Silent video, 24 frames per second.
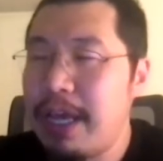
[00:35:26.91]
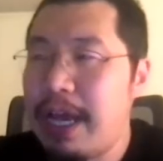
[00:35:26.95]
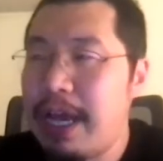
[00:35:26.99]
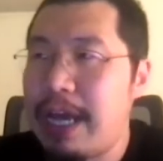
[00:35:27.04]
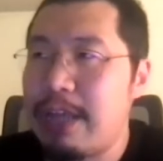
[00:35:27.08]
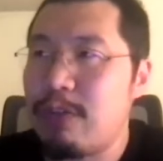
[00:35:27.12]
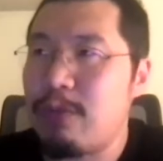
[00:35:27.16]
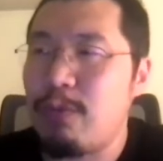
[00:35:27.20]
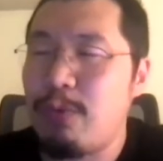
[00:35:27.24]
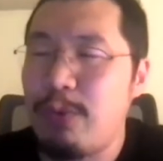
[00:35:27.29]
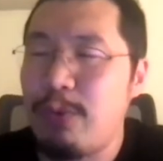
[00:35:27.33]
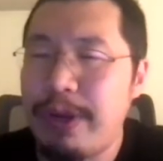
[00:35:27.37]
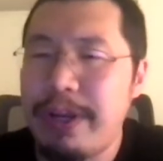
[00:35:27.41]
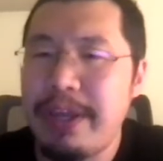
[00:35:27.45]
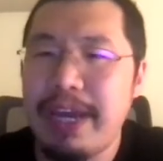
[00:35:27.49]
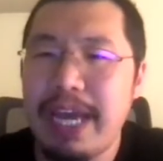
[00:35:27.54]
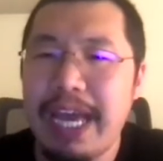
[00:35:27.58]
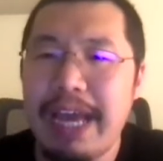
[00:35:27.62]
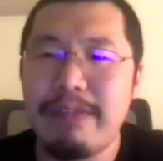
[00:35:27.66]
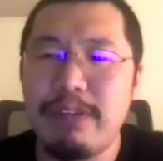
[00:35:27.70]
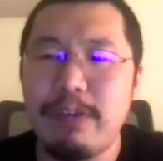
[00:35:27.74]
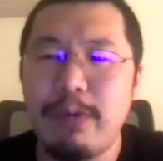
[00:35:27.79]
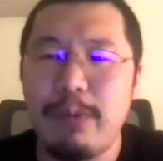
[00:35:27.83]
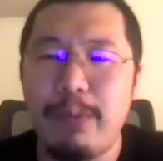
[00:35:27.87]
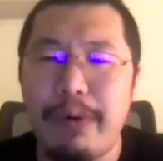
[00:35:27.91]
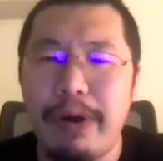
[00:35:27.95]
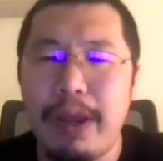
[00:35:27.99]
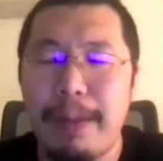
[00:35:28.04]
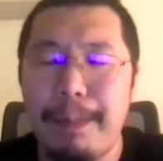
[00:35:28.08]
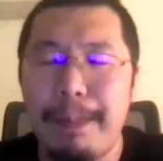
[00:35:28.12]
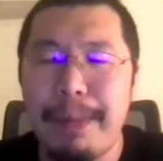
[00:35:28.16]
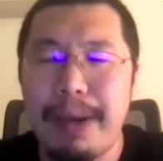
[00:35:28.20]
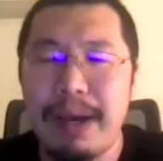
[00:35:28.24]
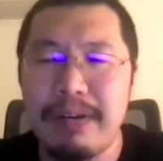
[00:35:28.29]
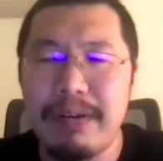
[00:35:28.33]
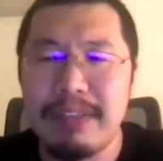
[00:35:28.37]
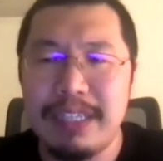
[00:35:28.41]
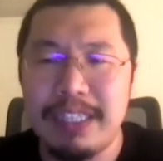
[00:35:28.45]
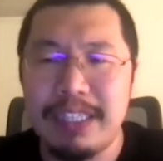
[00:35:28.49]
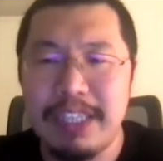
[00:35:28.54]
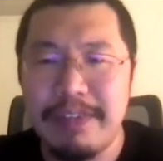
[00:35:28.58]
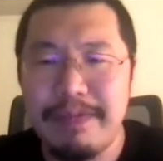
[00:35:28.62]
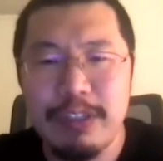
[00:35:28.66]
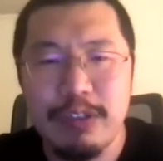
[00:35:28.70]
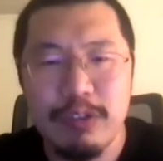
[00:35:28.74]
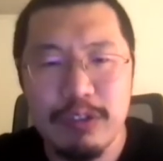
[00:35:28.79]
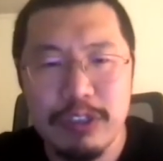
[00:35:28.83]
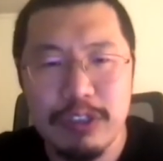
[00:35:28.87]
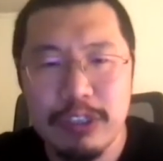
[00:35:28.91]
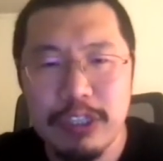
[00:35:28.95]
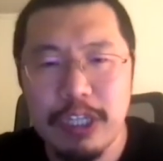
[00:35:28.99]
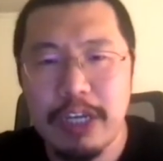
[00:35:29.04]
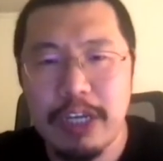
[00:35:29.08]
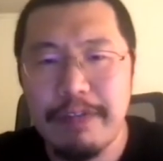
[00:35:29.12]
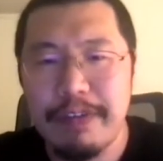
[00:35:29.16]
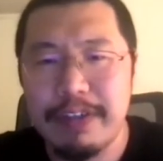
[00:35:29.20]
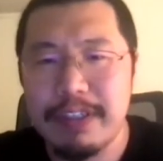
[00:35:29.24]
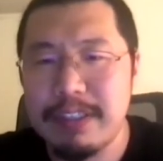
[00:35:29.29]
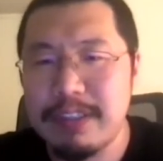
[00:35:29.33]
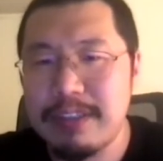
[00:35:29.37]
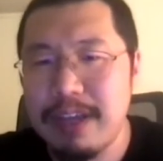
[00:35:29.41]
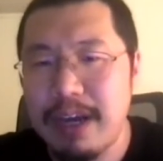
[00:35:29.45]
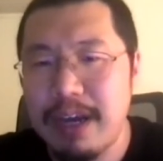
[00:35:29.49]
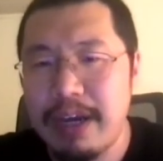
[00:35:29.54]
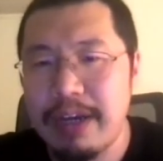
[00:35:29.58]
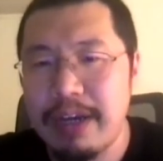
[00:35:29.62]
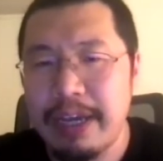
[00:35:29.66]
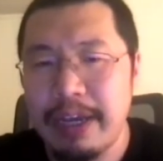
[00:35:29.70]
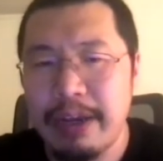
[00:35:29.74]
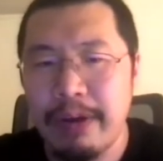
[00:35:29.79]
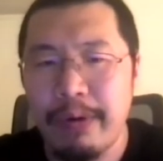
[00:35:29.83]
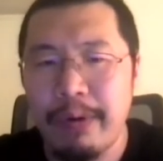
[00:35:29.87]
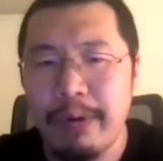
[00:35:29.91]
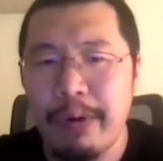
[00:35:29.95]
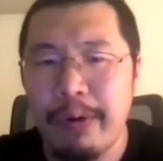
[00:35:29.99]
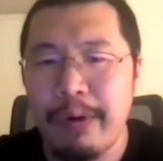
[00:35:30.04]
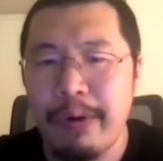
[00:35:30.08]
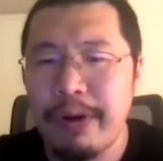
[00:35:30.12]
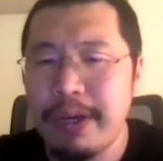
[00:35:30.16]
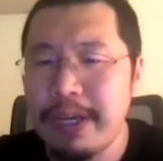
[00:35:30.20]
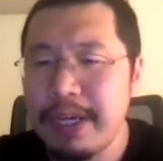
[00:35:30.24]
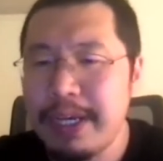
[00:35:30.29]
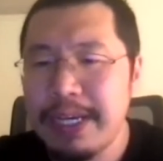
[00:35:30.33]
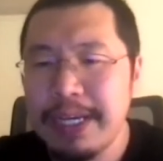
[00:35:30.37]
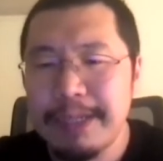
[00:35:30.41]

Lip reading: I don't really have to worry about individual servers dying or